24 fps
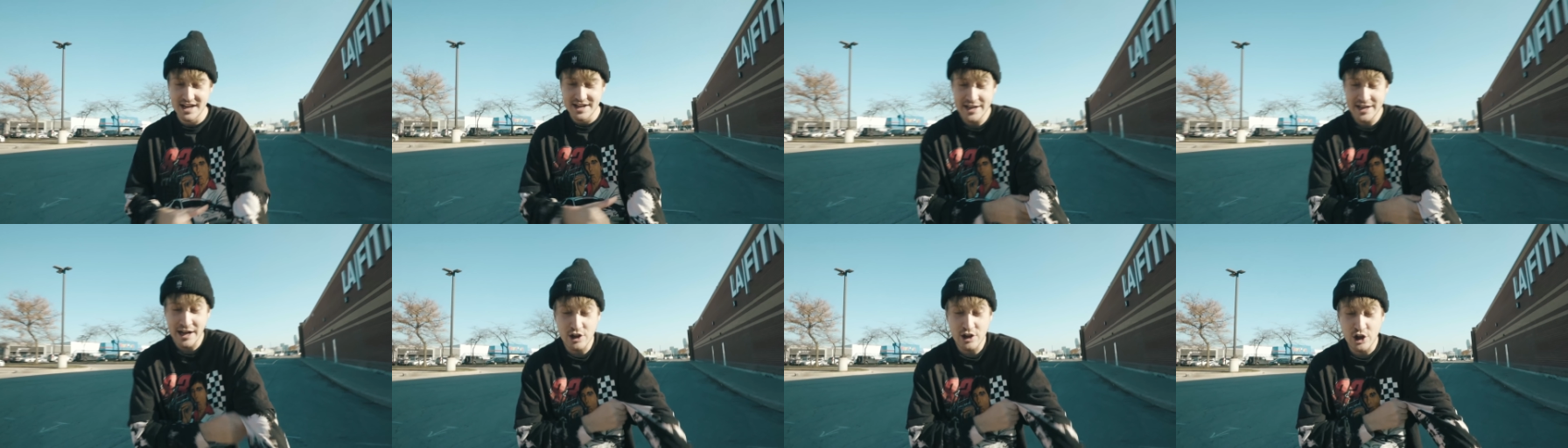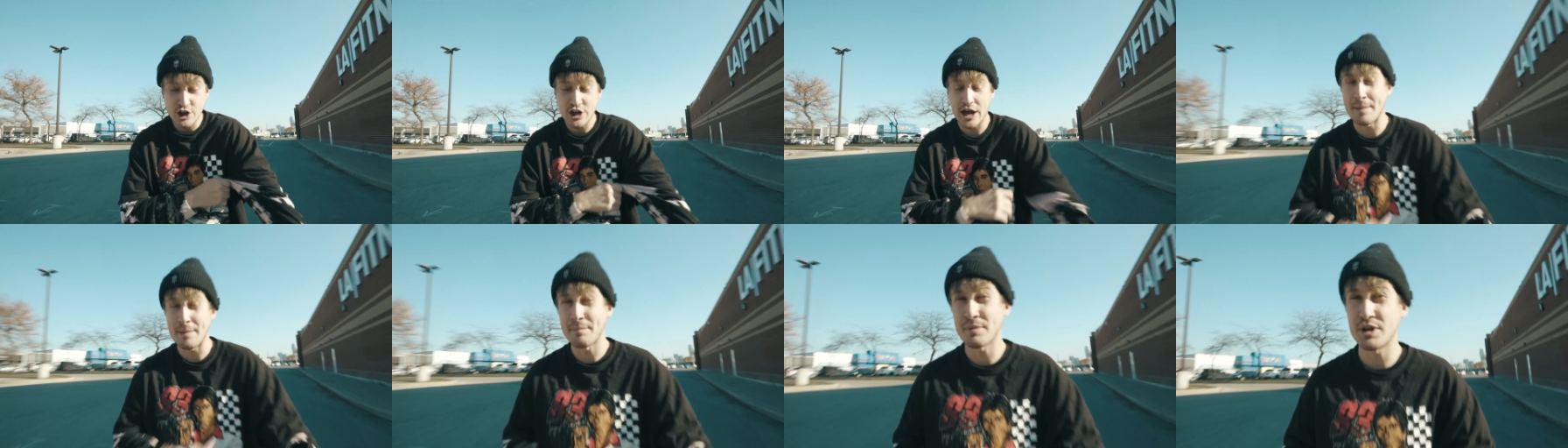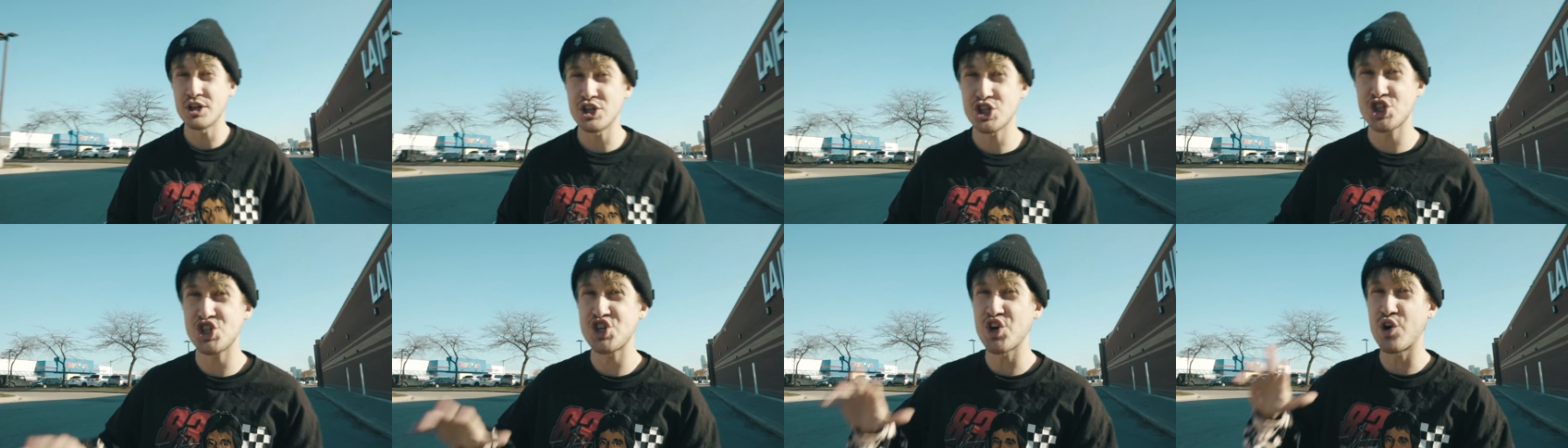Now look, I'm
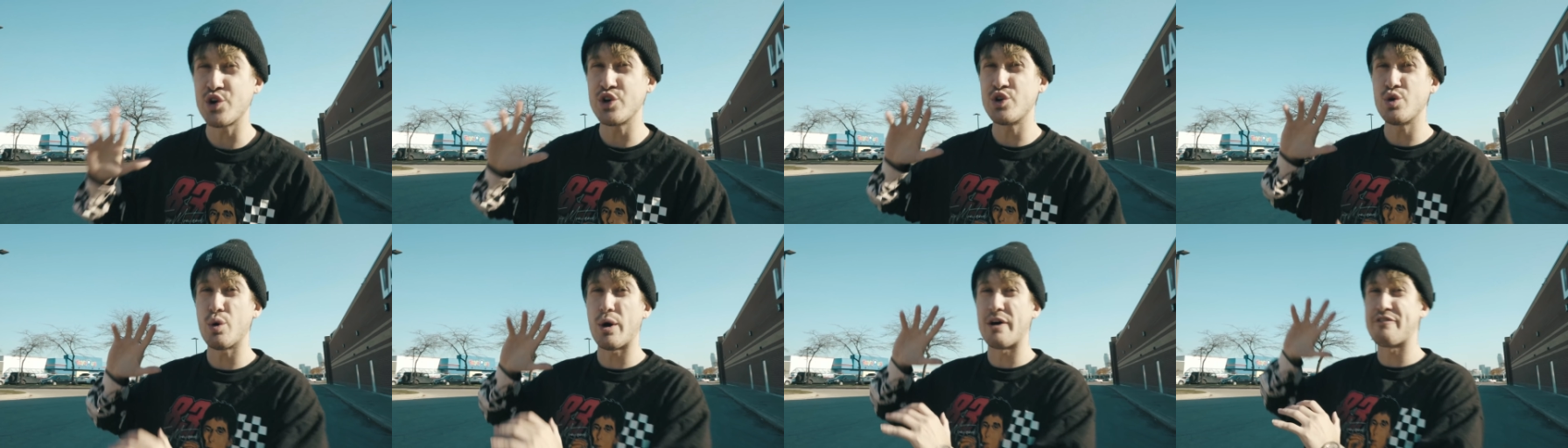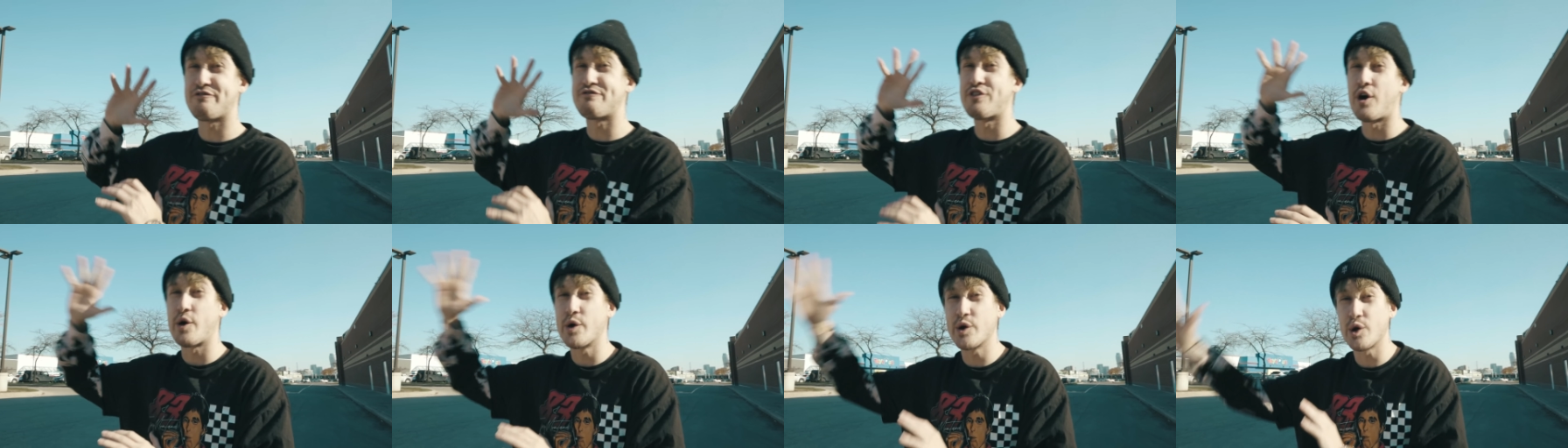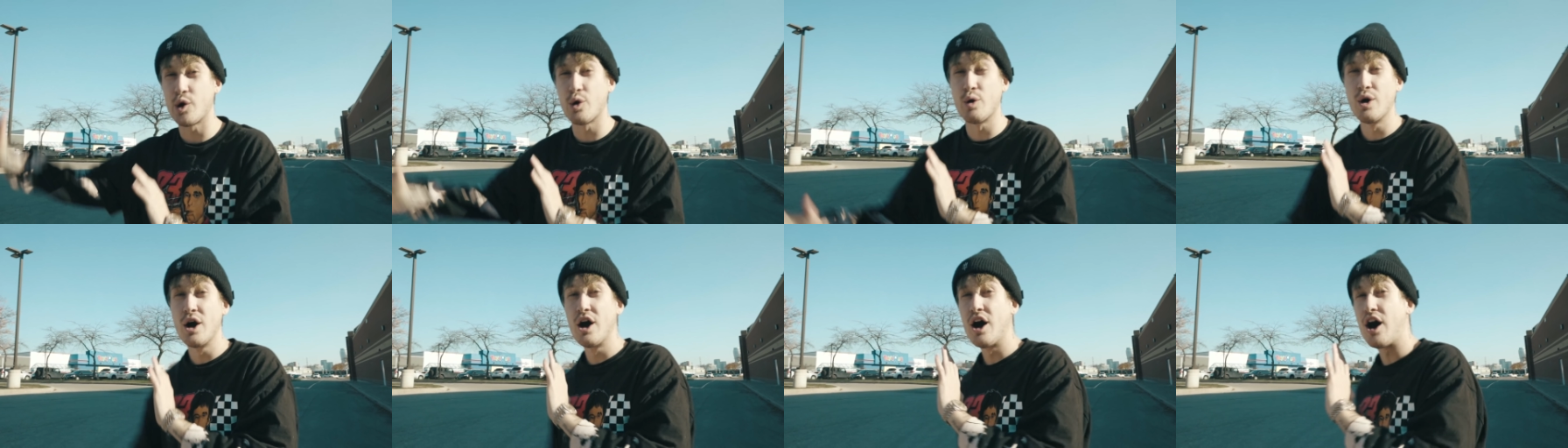gonna show you a
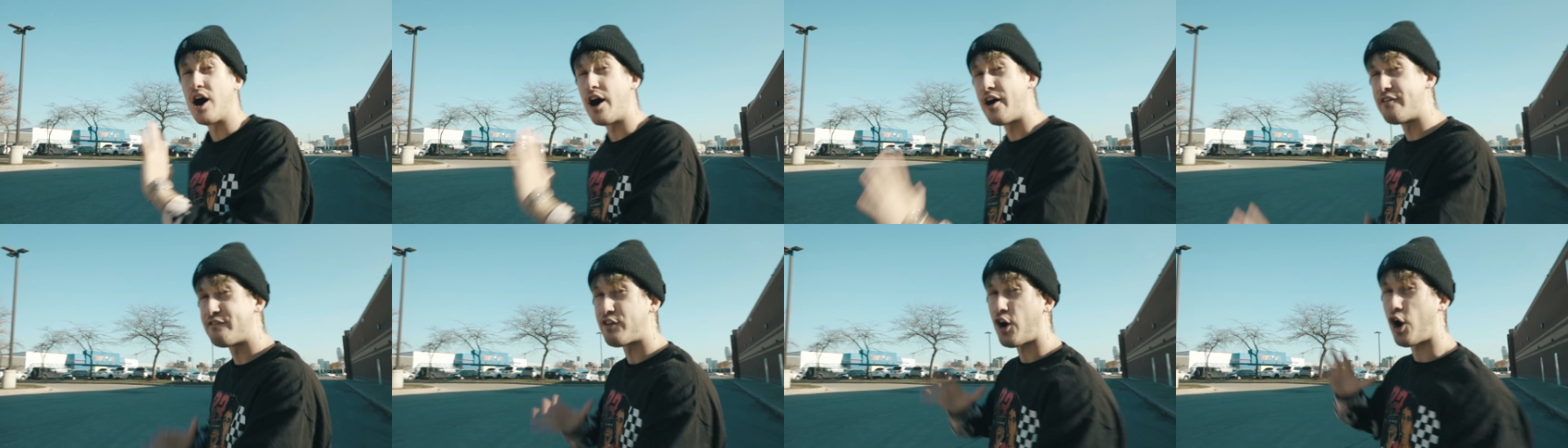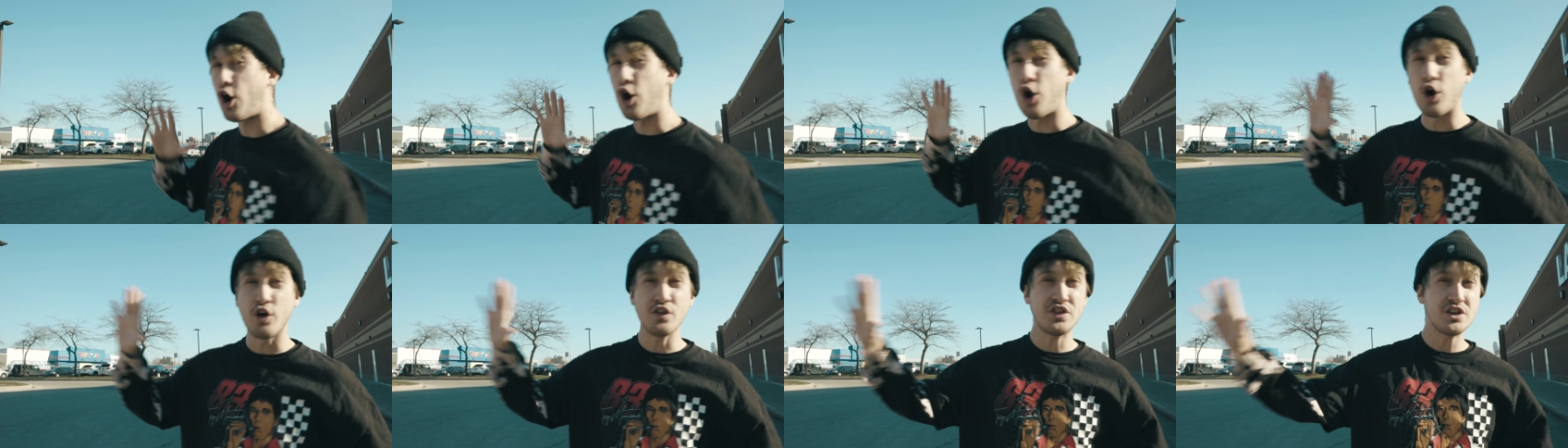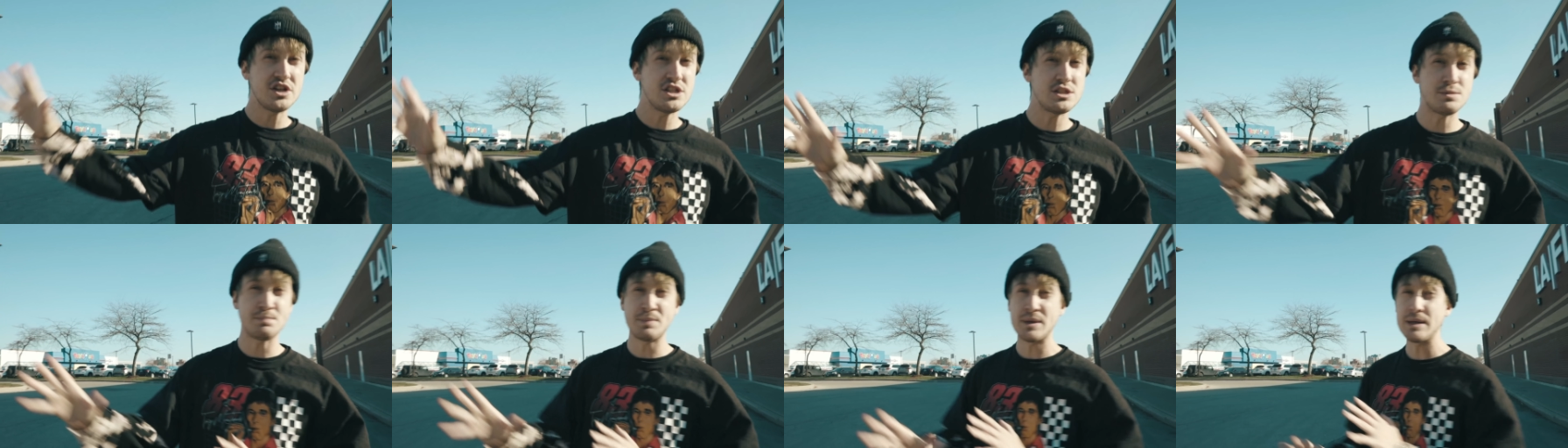photo of all
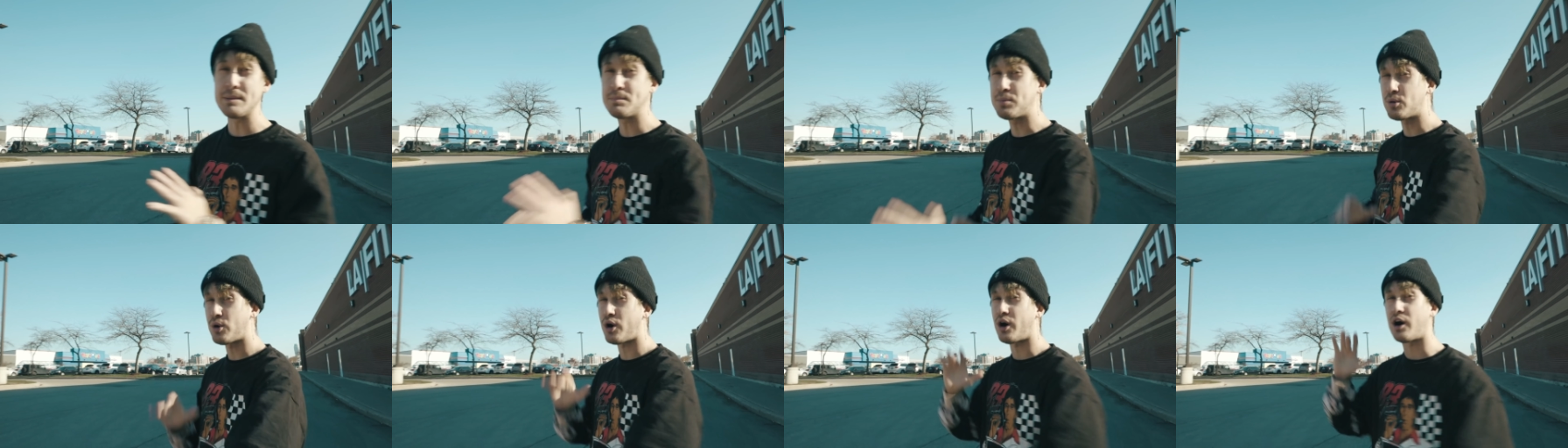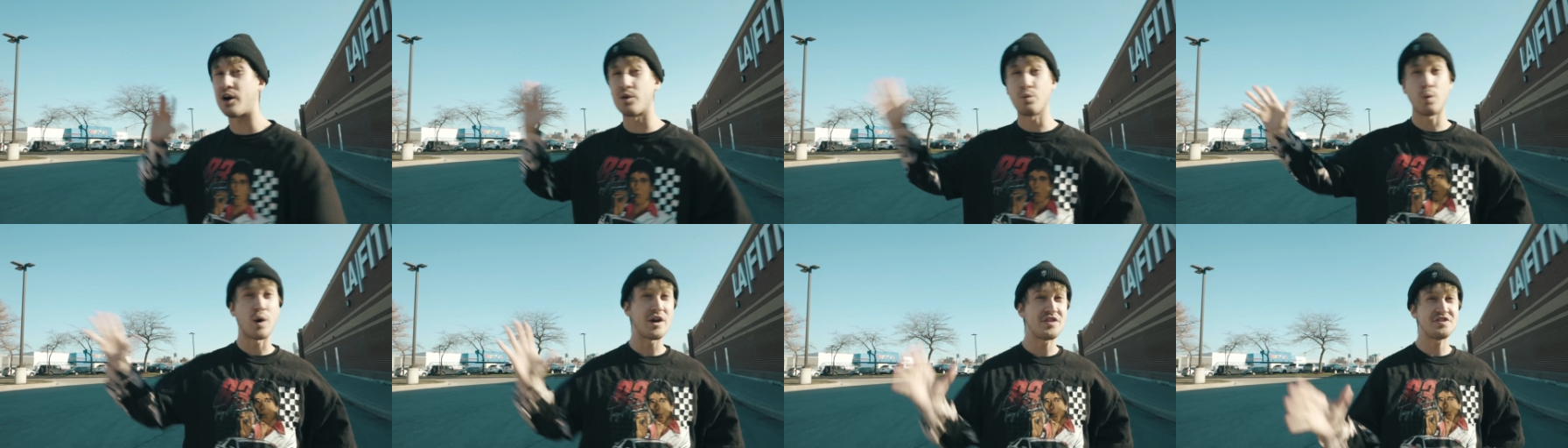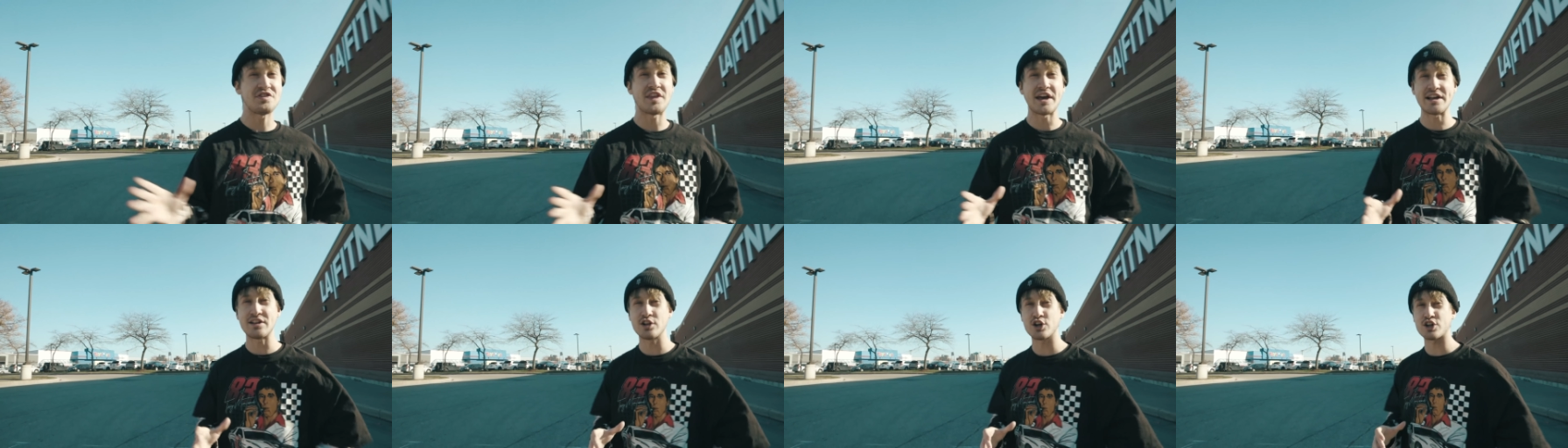these people on
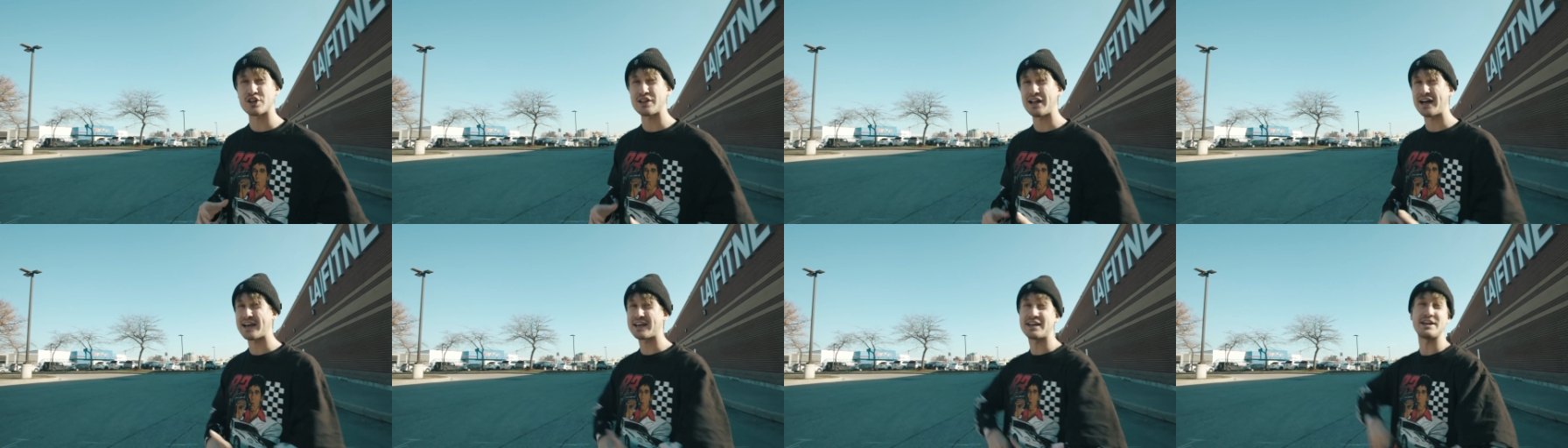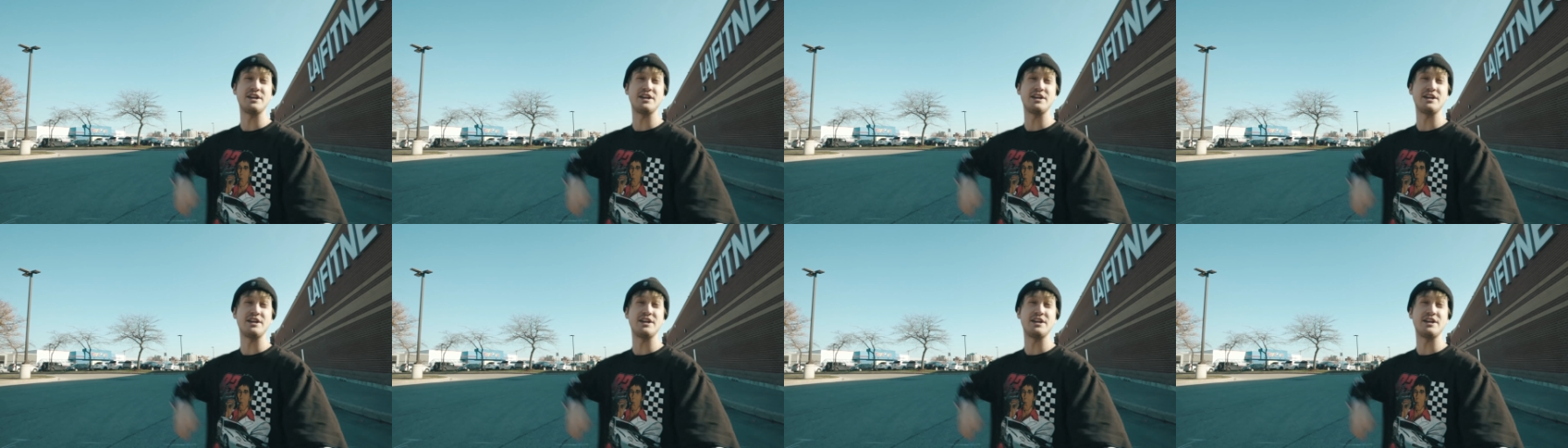what they look like.